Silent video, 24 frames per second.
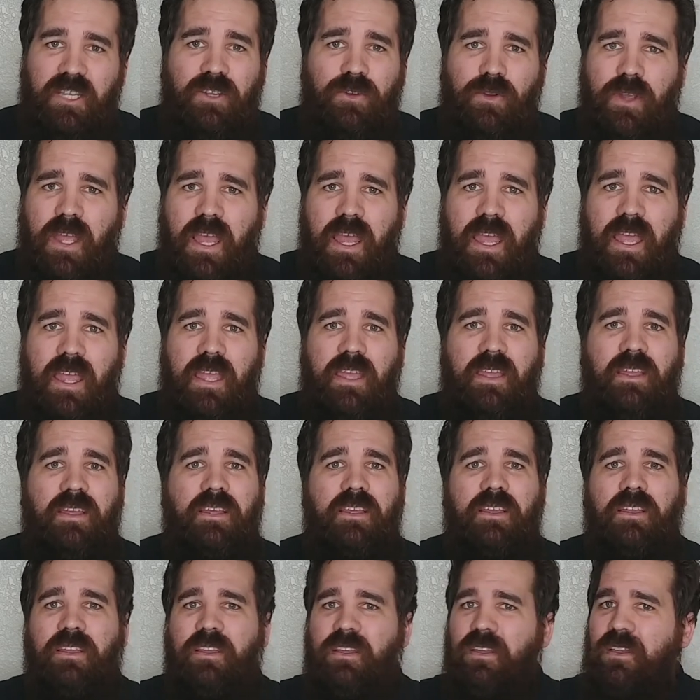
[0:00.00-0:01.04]
Grey
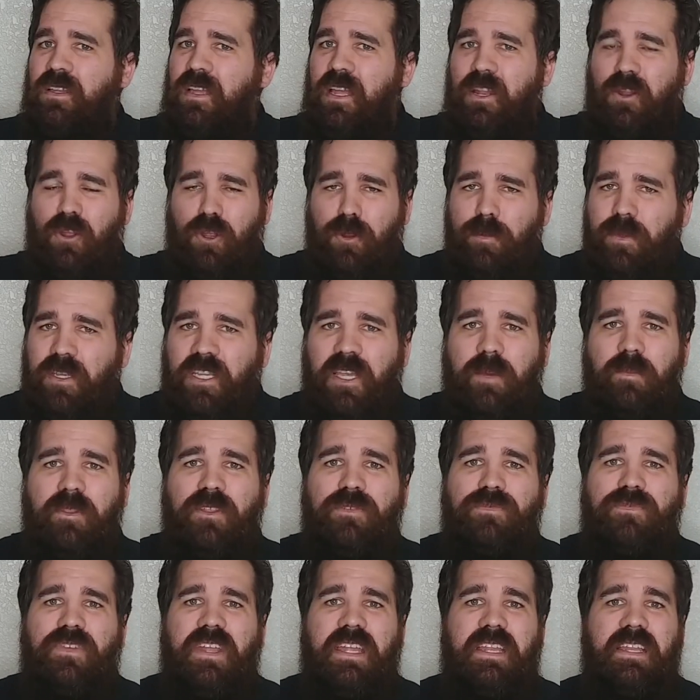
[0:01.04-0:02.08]
and her becoming the
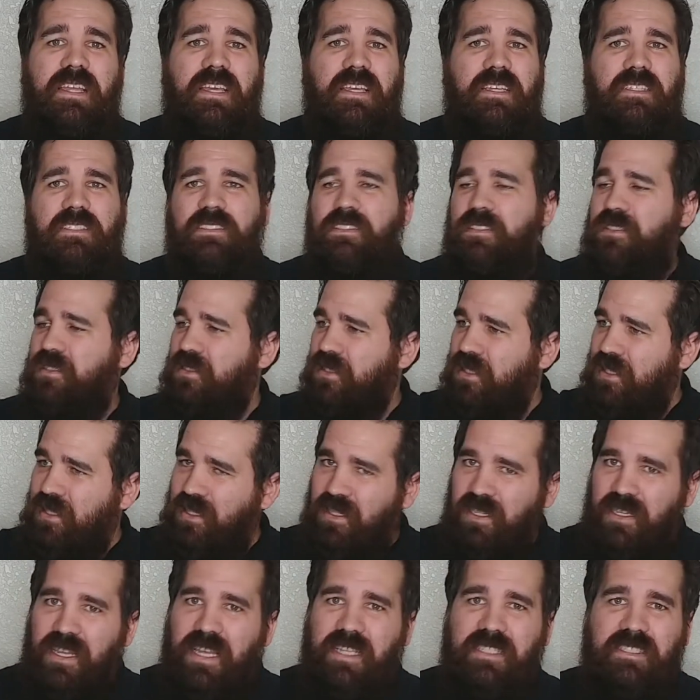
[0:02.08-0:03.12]
Phoenix.
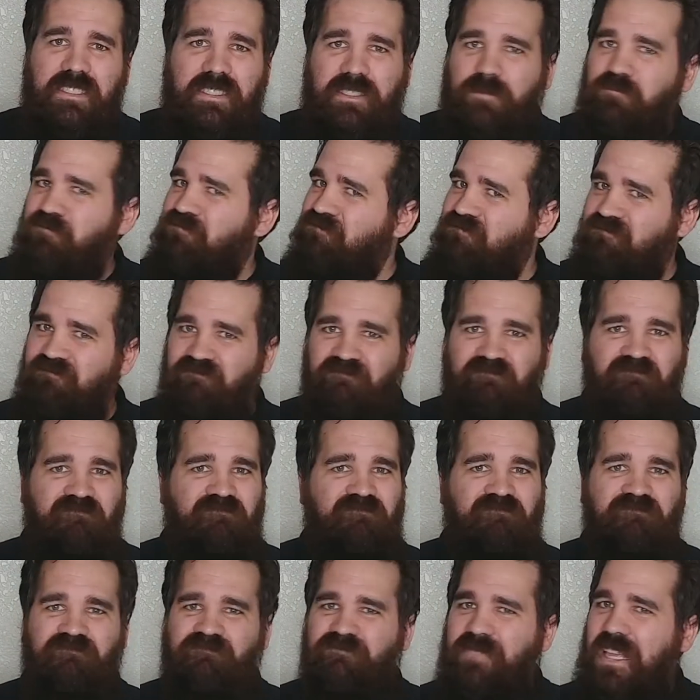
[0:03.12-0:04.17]
It's
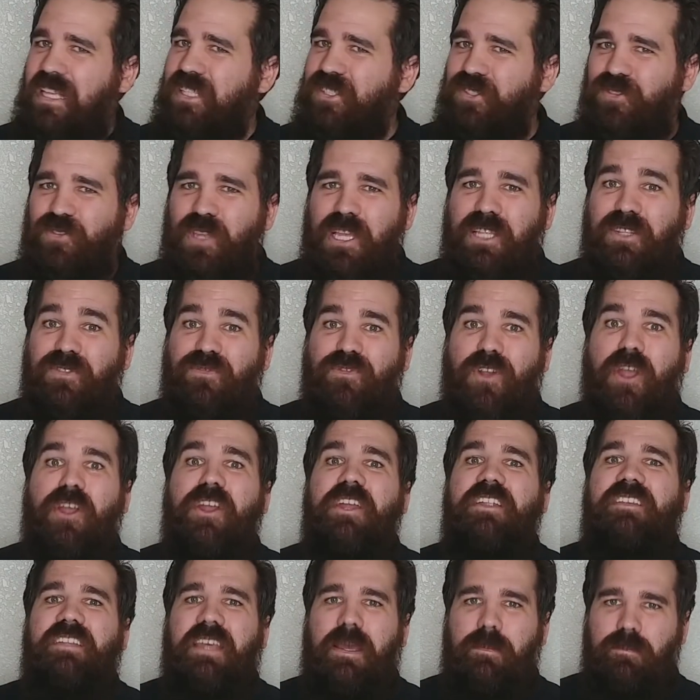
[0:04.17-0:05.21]
mm, it's it's very
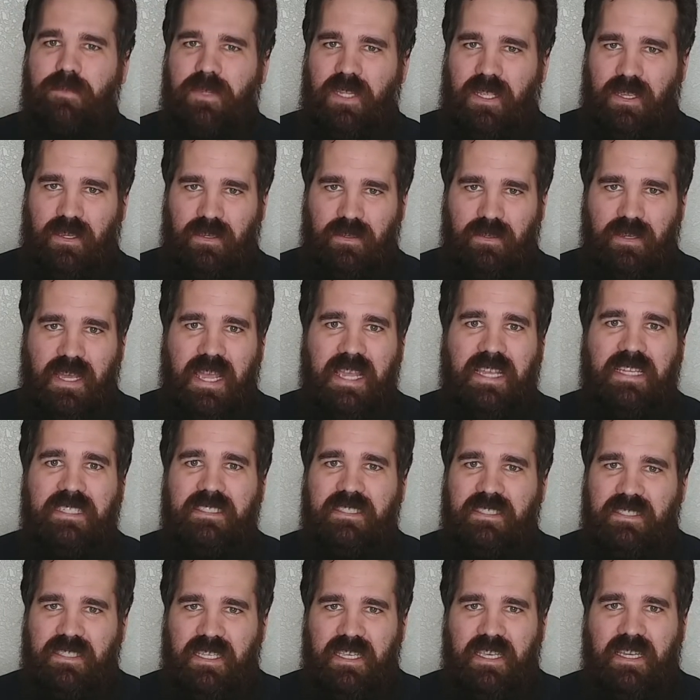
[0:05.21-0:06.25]
tempting. I could
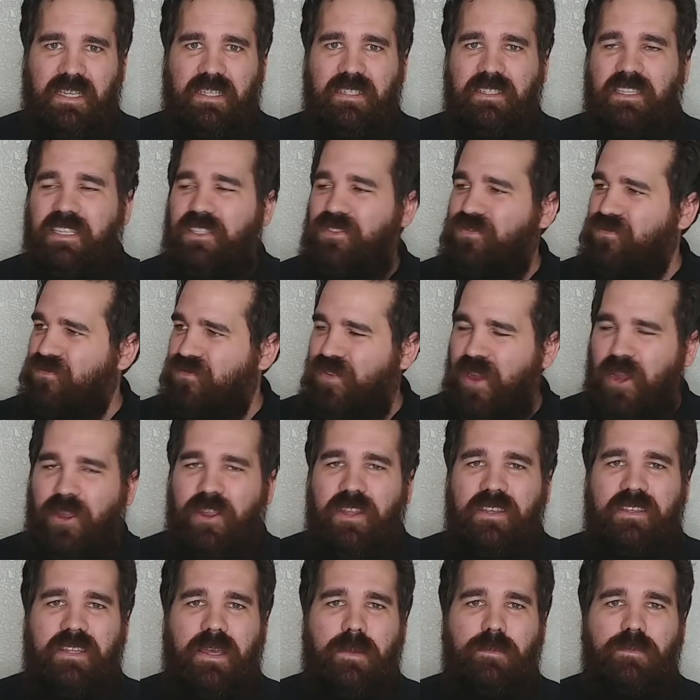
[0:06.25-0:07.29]
see it. It's very
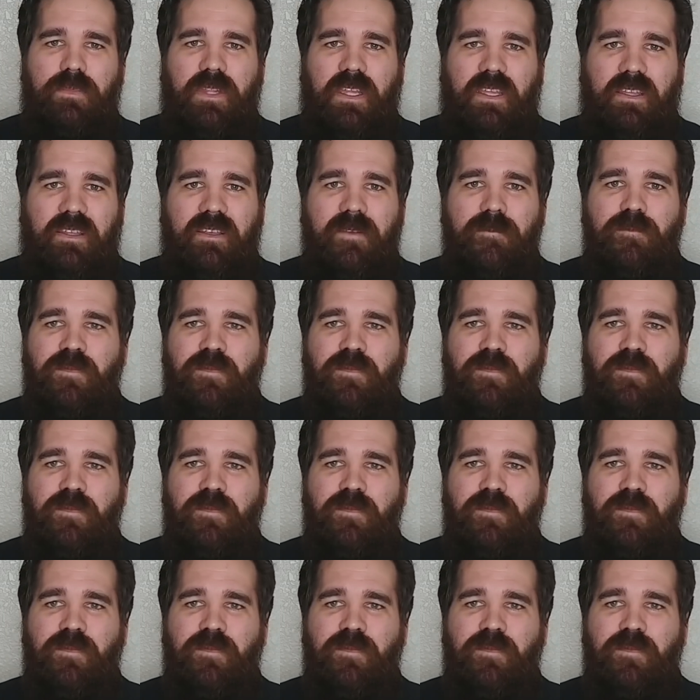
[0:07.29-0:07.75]
tempting.